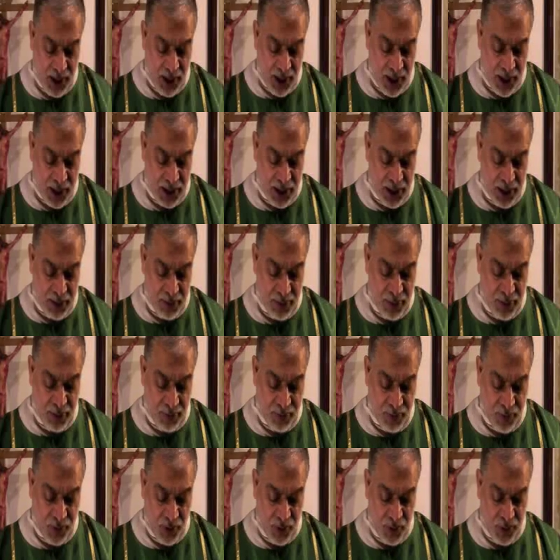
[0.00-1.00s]
and he be
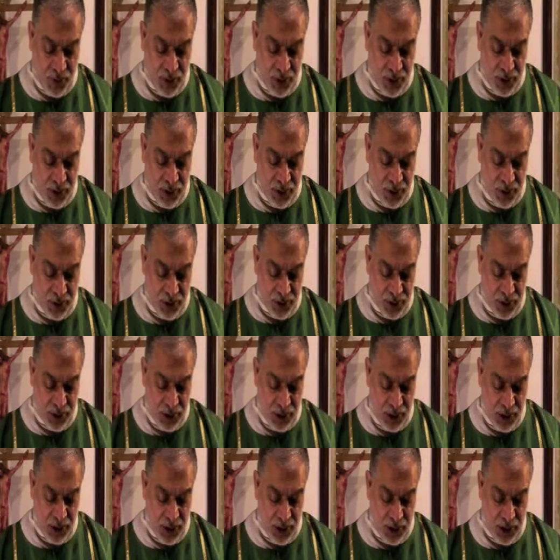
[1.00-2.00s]
thrown into the
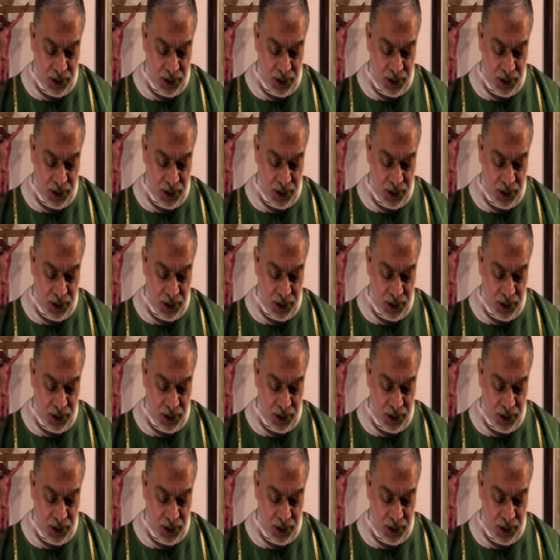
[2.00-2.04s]
sea